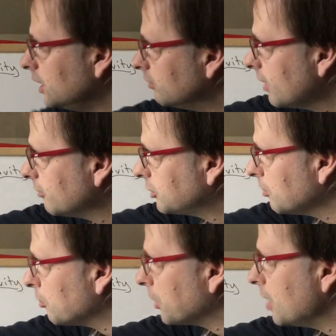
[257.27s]
If f
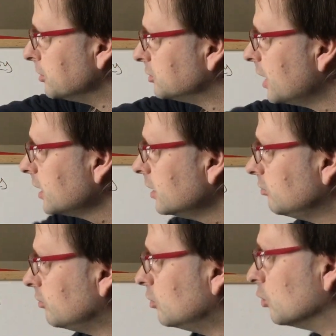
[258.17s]
double prime is
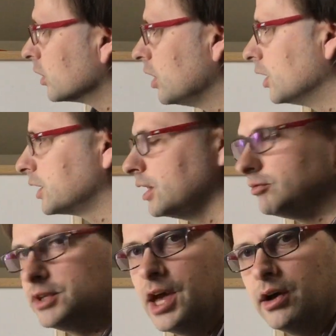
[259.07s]
negative, we're
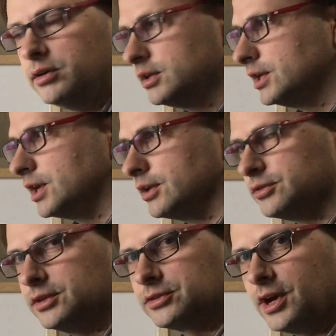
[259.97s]
concave down. It has
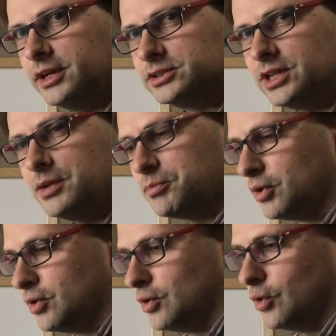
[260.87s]
this kind of shape,
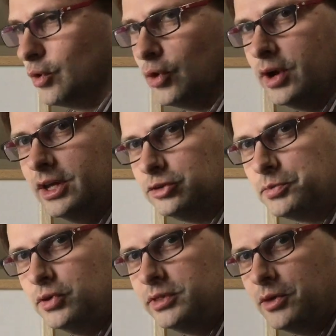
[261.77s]
or a
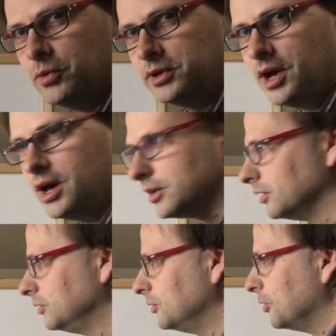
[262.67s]
spoon that would not
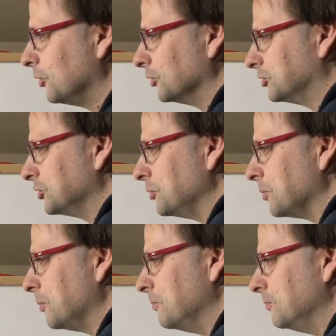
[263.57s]
hold soup.